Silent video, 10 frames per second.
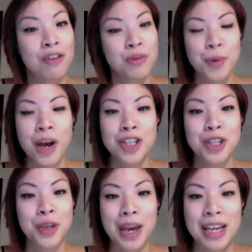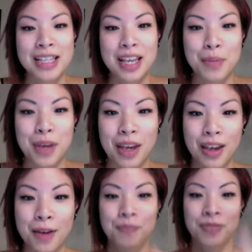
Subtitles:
reply to you ASAP.